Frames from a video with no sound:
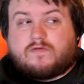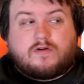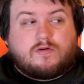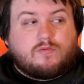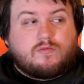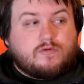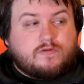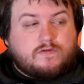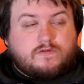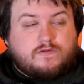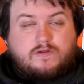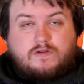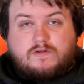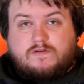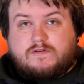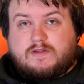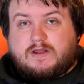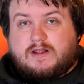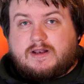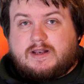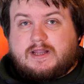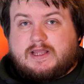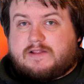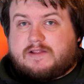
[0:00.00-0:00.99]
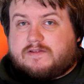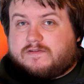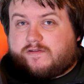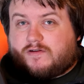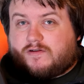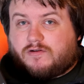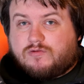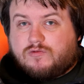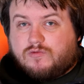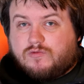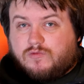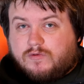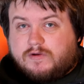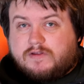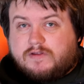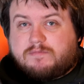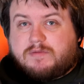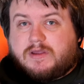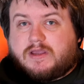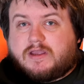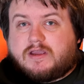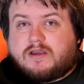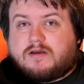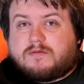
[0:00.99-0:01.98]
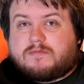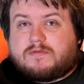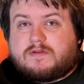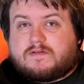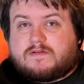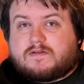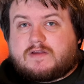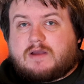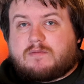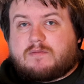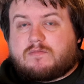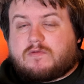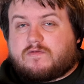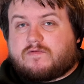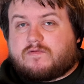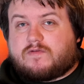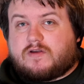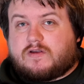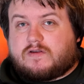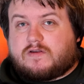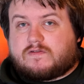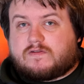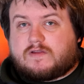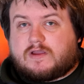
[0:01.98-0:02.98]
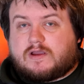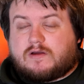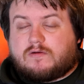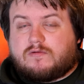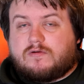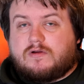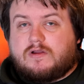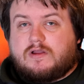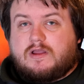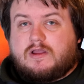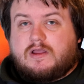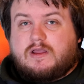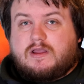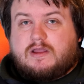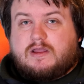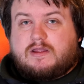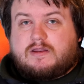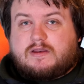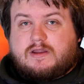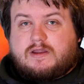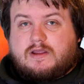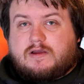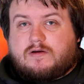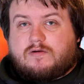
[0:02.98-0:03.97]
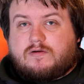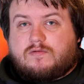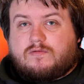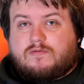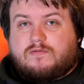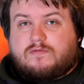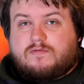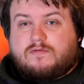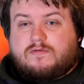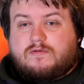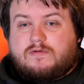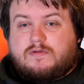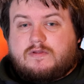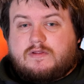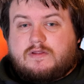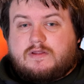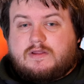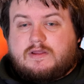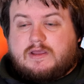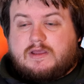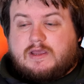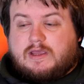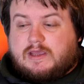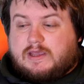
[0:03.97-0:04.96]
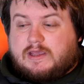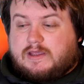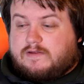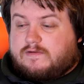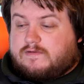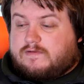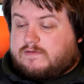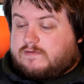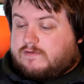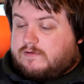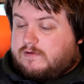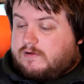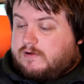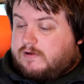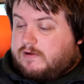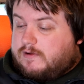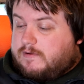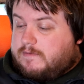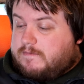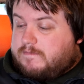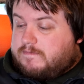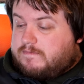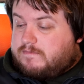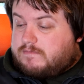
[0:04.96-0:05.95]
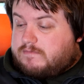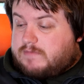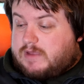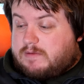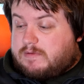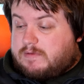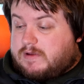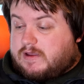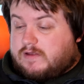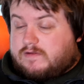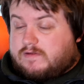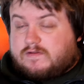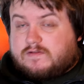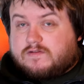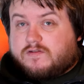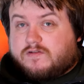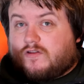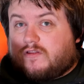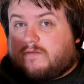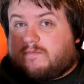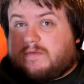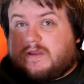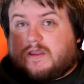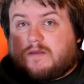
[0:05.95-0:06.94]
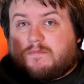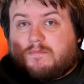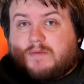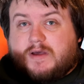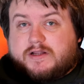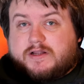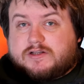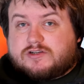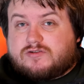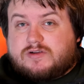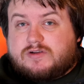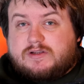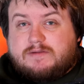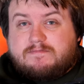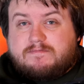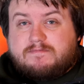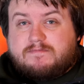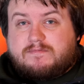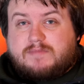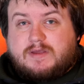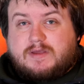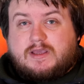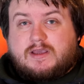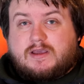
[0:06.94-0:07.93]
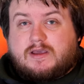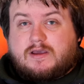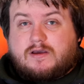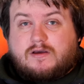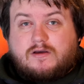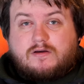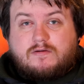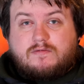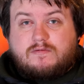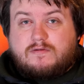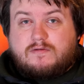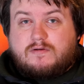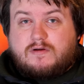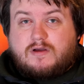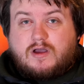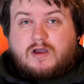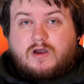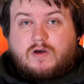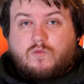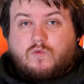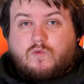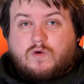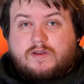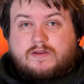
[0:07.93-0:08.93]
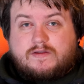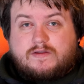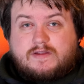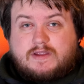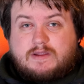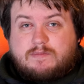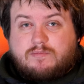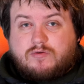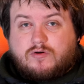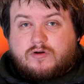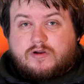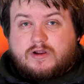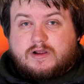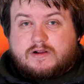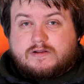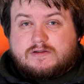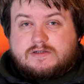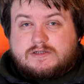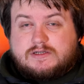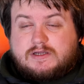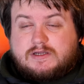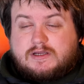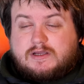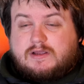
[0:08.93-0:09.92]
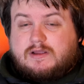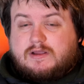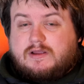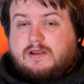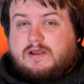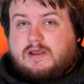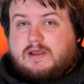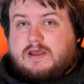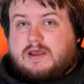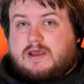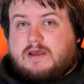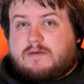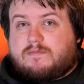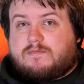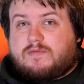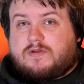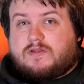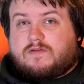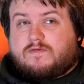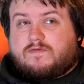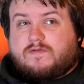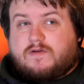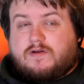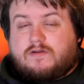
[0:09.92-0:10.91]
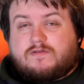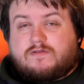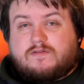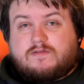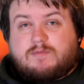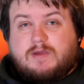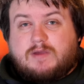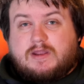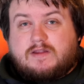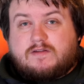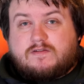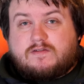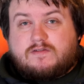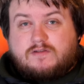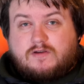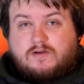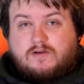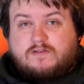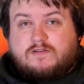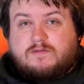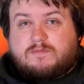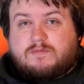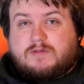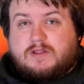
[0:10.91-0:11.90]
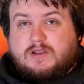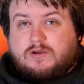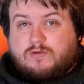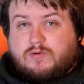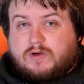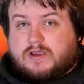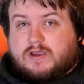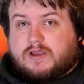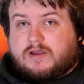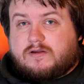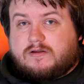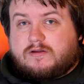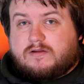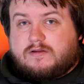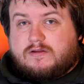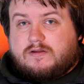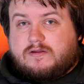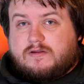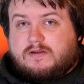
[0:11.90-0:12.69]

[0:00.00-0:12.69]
If I want to use that lens, I'll always pick up this camera first now. Now it is maybe because it's got the bigger battery, being a 1D product, but the focus speed is noticeably quicker.